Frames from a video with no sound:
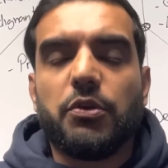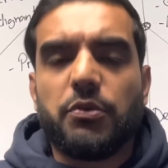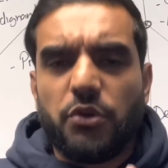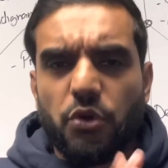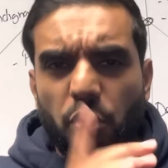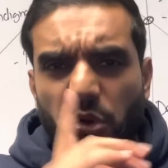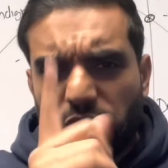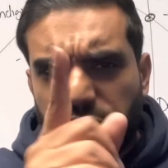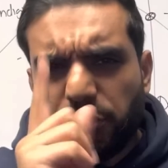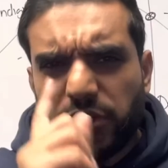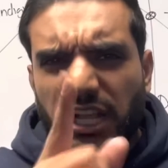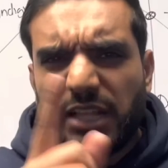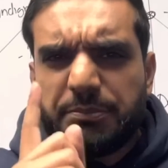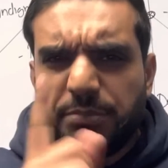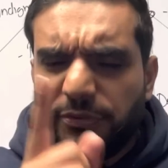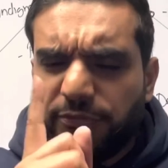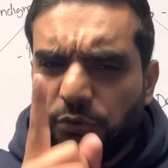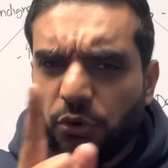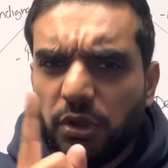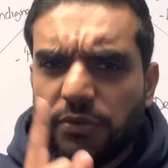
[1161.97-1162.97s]
Also, guys,
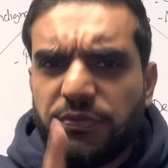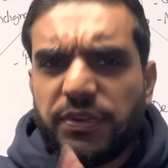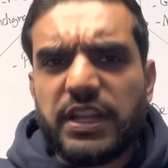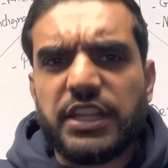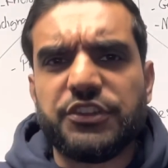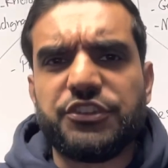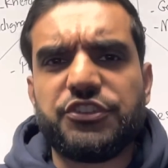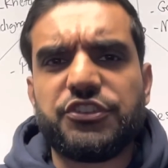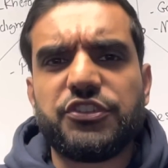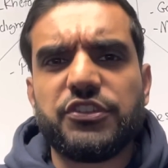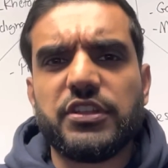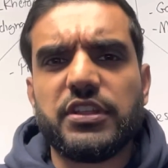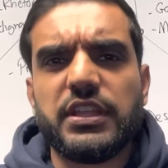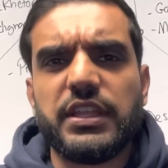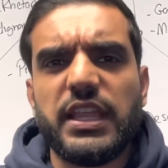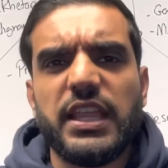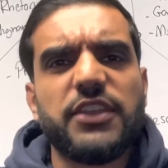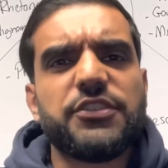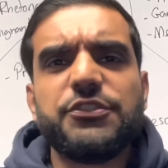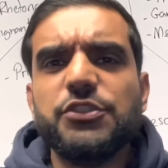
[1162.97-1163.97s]
before I finish,
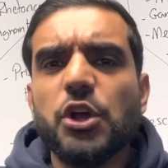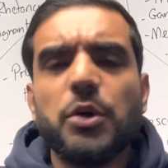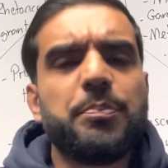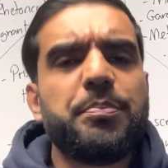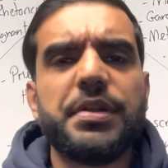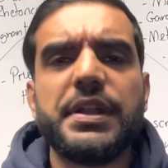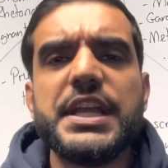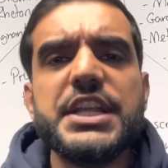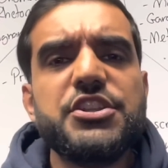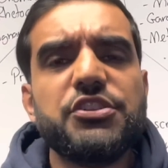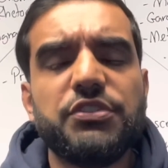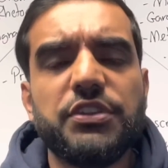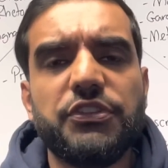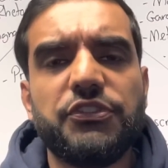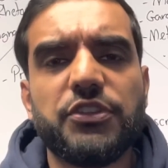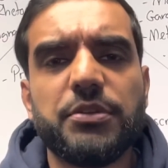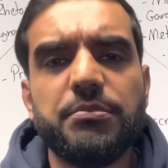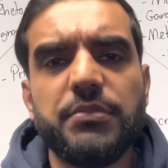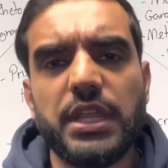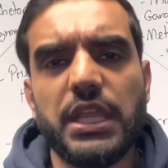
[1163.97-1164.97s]
it's not
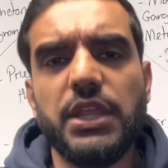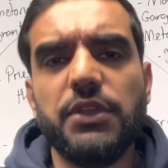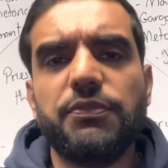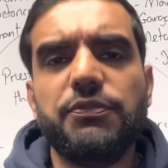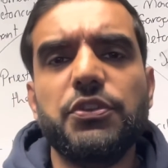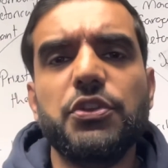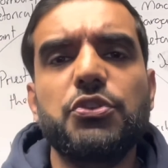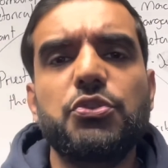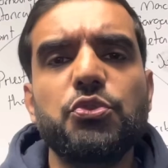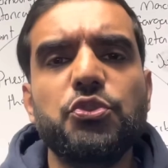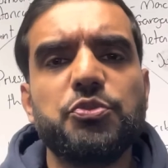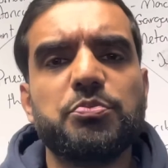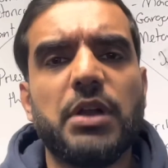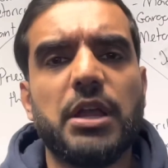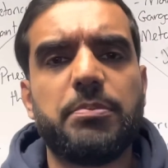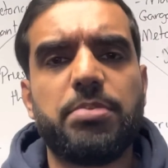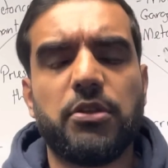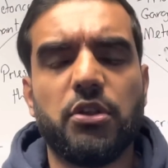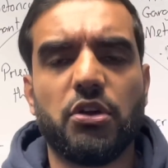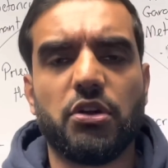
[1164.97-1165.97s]
plagiarism if you use my
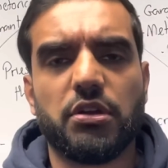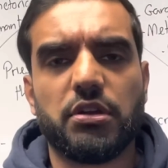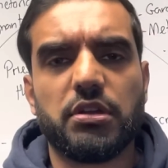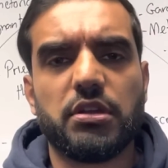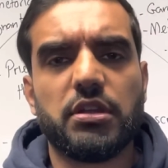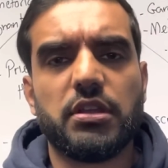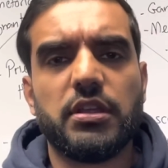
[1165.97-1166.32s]
plot.